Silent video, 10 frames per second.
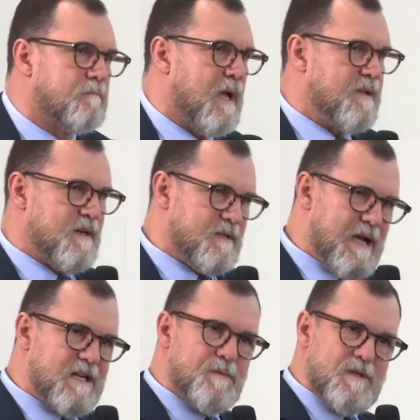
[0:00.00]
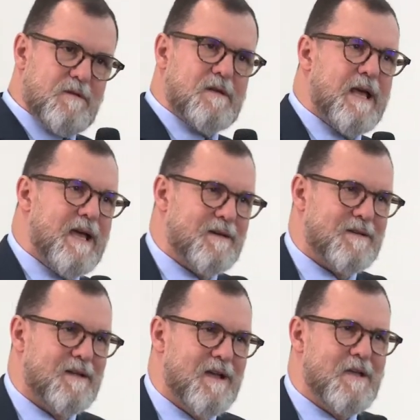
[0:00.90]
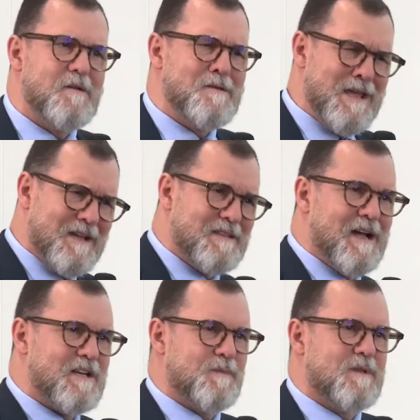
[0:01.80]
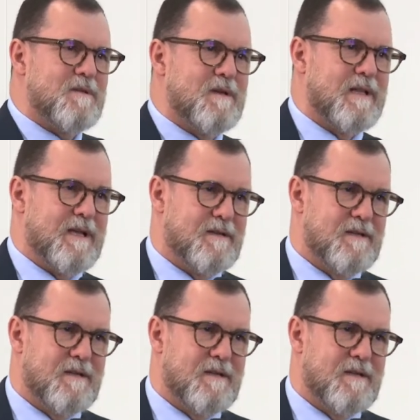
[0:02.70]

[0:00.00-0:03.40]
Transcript: has an attachment to the land, a unique attachment to the land.